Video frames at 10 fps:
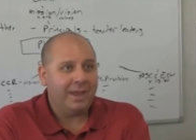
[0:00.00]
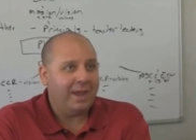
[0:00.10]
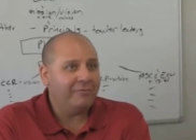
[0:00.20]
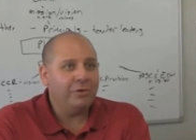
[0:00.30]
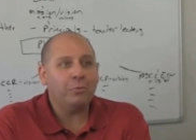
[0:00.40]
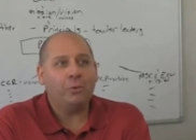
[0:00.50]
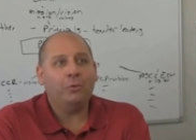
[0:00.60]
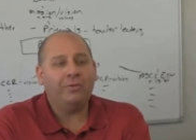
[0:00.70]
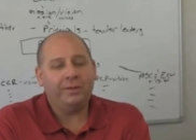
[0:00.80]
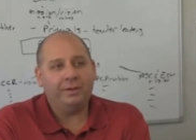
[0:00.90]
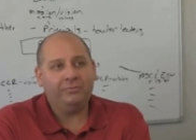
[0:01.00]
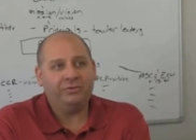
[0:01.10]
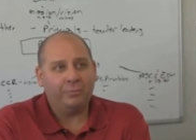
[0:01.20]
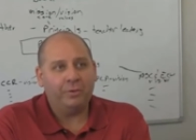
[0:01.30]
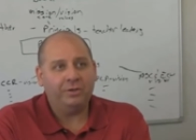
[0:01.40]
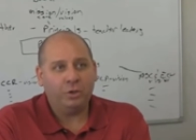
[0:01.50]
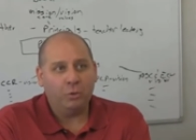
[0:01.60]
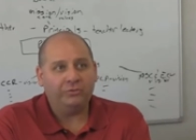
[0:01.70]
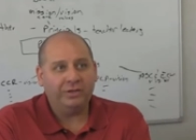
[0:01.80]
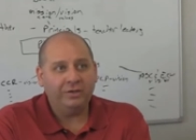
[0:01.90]
every role that someone
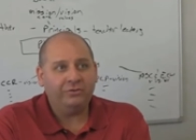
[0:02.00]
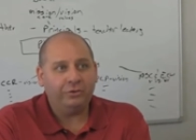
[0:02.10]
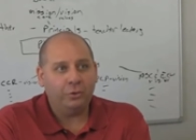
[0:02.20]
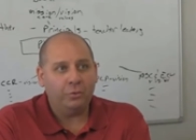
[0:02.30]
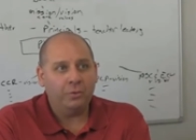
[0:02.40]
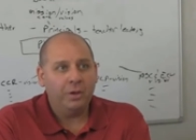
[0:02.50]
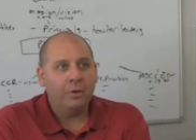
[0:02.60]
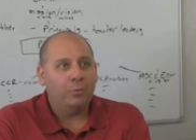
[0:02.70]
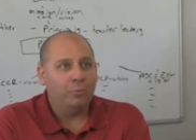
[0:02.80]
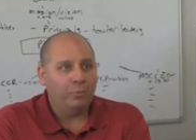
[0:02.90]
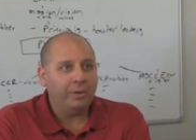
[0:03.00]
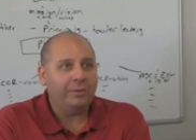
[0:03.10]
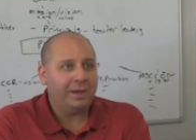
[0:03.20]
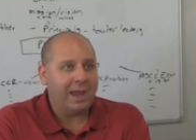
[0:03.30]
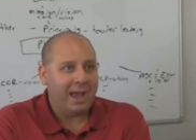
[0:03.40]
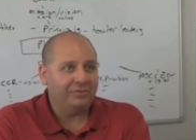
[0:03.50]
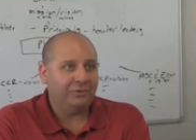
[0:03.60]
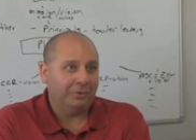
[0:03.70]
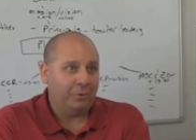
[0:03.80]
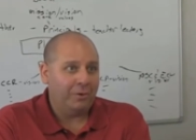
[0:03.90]
goes into really has
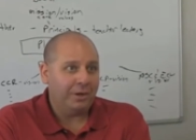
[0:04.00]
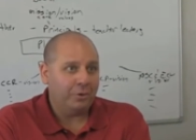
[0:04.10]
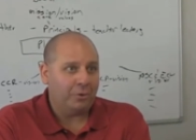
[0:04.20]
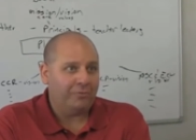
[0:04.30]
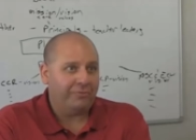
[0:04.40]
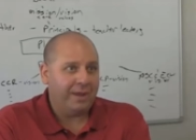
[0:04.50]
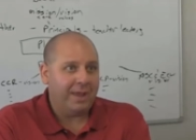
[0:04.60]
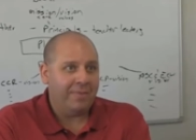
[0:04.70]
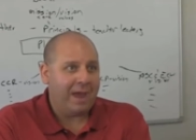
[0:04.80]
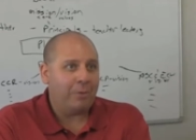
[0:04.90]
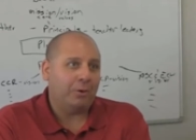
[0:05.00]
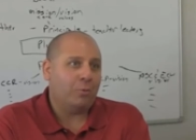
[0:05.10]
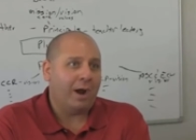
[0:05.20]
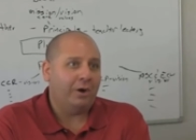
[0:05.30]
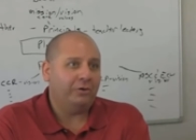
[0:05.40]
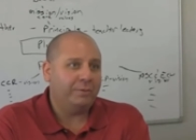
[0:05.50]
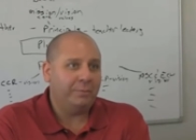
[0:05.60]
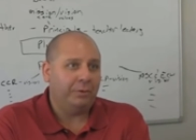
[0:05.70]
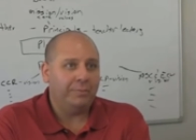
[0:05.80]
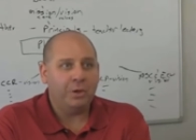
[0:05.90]
a learning curve and that requires
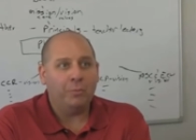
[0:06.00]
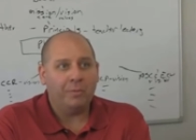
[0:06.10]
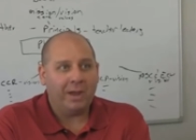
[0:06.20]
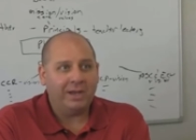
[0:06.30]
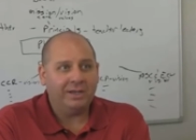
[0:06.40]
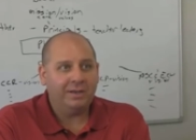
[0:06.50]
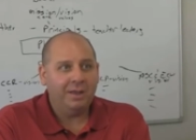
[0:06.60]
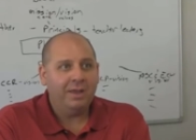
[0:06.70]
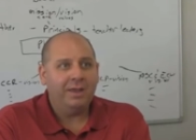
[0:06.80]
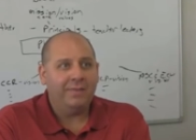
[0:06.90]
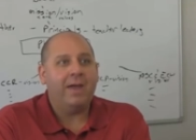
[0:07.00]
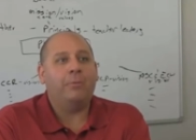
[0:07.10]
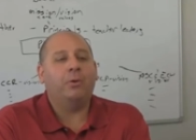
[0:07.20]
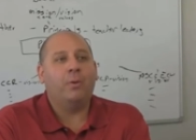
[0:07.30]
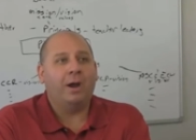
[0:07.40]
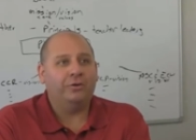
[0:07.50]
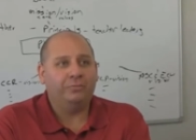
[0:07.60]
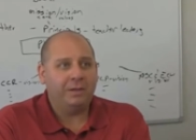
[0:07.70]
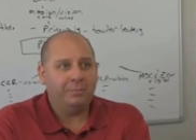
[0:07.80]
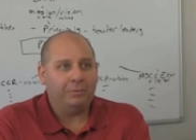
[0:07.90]
people to be open-minded and that requires
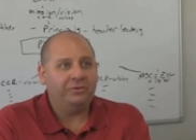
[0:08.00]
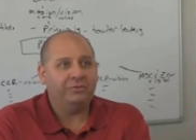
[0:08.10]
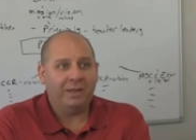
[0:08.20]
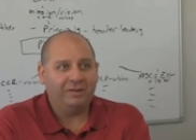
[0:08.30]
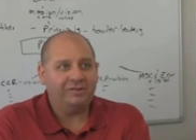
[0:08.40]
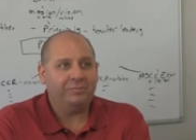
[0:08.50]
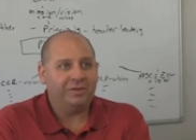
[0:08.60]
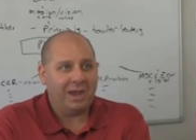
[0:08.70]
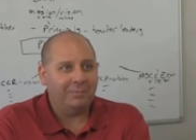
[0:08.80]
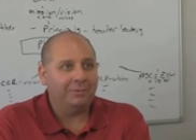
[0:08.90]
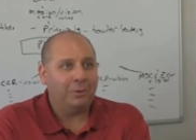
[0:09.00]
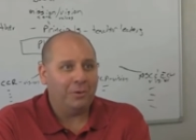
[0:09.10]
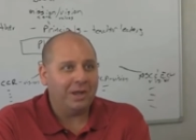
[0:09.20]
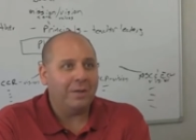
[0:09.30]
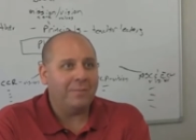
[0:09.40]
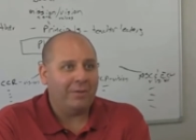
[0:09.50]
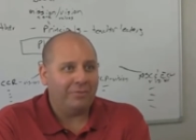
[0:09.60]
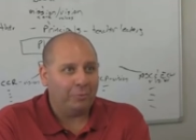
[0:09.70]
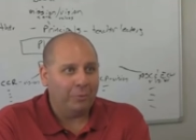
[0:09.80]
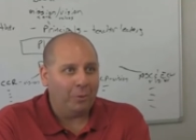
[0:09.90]
people to spend some time learning
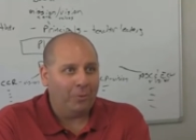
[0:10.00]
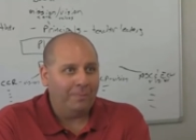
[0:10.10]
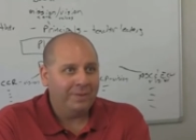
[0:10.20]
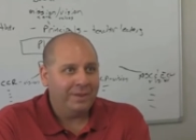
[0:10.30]
about the role